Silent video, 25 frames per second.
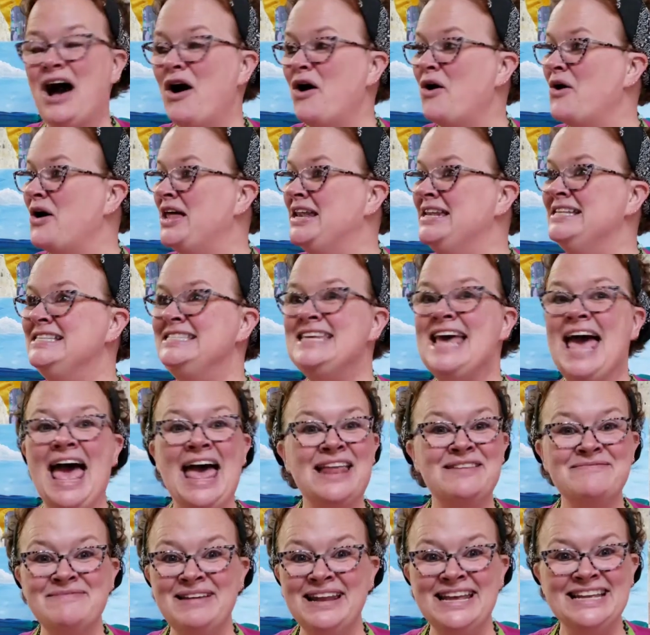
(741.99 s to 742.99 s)
on
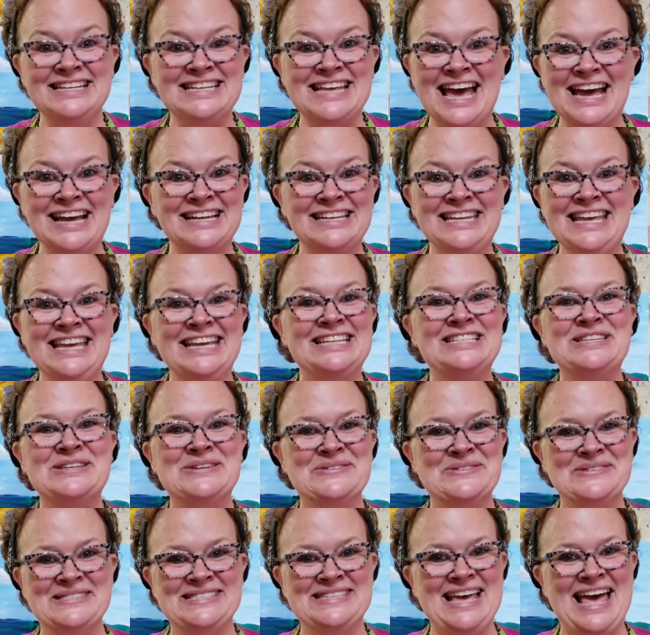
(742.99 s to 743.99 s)
10 Minute Technique
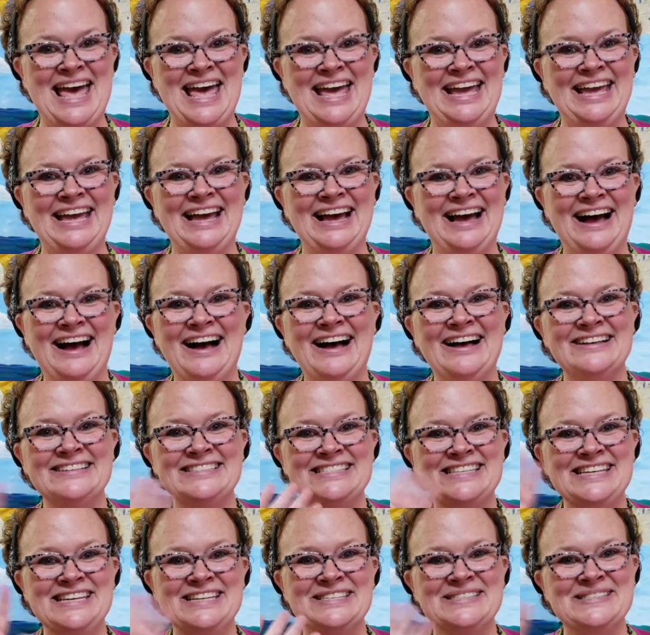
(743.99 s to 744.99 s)
Tuesday, I'll
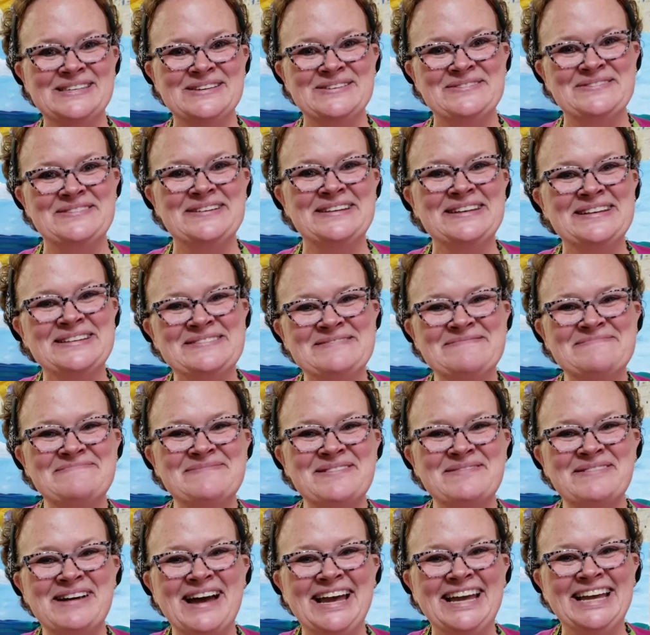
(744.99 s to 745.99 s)
see you soon.
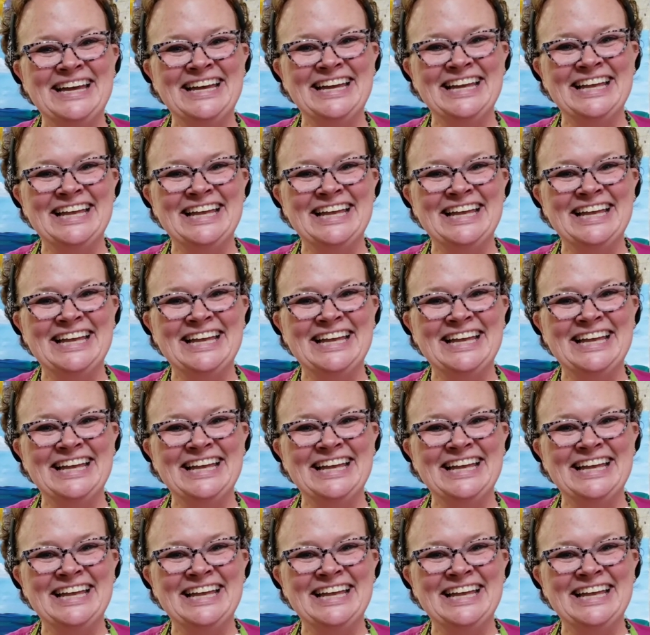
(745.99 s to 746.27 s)
Bye bye.